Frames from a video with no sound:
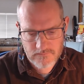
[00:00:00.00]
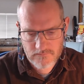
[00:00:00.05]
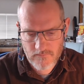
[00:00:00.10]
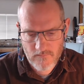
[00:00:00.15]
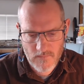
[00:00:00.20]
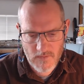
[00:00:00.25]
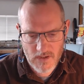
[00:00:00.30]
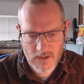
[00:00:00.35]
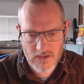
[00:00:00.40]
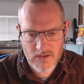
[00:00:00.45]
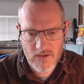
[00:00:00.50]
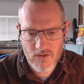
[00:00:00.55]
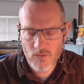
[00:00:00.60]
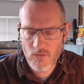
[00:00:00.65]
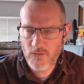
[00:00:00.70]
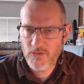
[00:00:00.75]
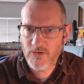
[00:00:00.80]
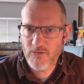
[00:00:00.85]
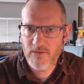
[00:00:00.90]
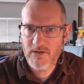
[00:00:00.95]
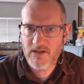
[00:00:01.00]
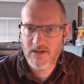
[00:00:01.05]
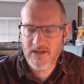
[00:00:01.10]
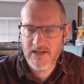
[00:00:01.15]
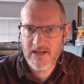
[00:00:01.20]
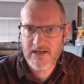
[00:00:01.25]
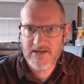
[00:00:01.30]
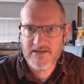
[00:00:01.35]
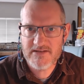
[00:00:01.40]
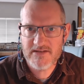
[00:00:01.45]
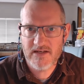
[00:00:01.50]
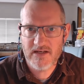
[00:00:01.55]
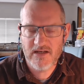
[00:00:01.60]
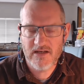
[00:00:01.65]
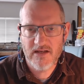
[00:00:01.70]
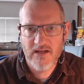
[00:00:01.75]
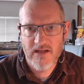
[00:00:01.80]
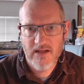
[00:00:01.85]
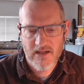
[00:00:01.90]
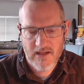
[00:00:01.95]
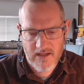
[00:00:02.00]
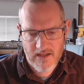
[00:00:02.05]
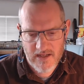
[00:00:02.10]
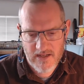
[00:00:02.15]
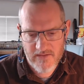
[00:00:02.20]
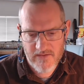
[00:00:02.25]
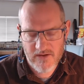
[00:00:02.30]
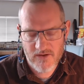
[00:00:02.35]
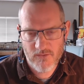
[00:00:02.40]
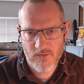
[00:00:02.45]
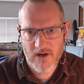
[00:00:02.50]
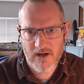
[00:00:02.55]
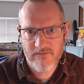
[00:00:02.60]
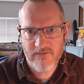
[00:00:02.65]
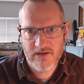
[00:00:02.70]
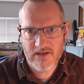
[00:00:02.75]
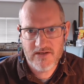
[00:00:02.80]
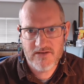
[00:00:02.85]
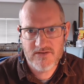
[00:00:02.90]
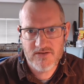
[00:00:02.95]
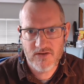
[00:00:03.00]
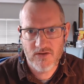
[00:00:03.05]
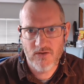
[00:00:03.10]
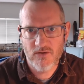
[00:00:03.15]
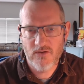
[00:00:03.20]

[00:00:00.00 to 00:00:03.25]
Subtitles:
in the authoring, the editing, and the arriving into